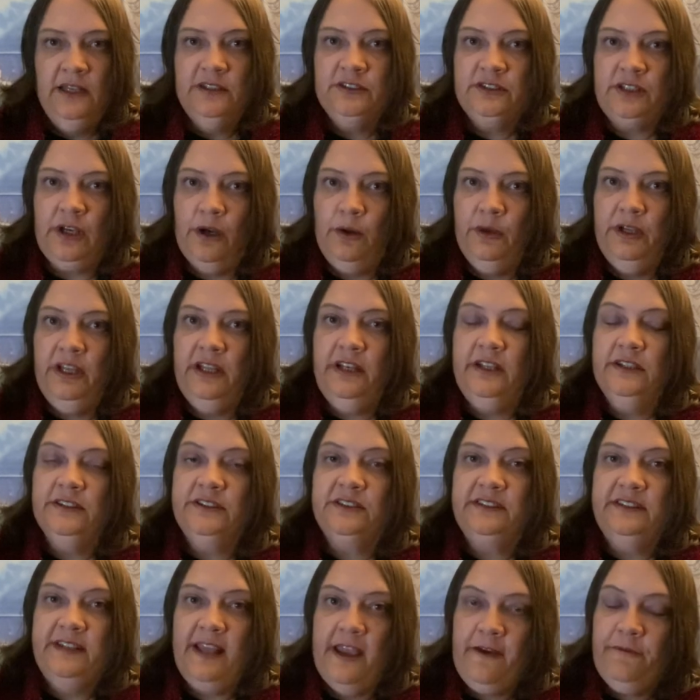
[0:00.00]
So it is
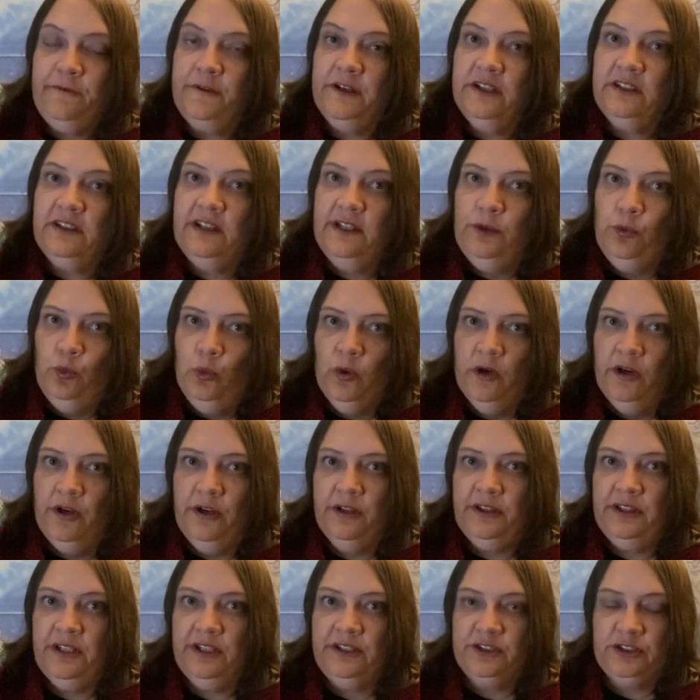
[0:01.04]
definitely
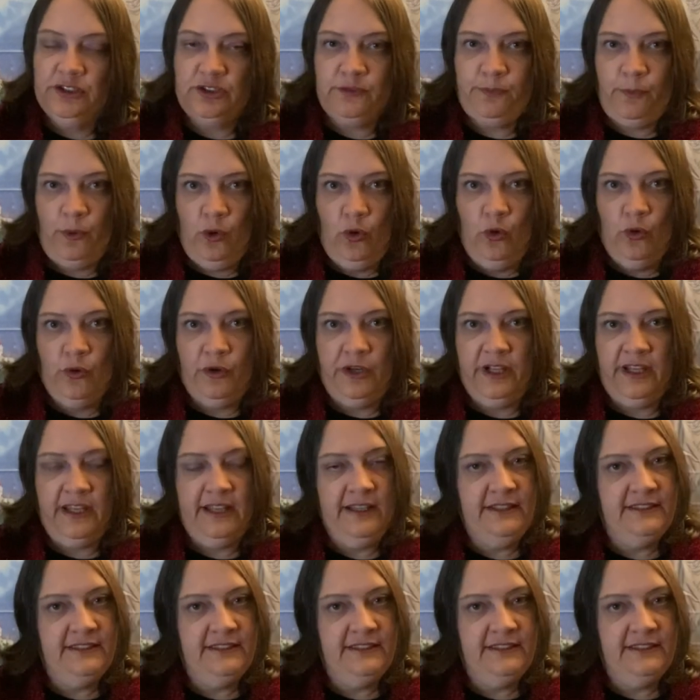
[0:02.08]
worth exploring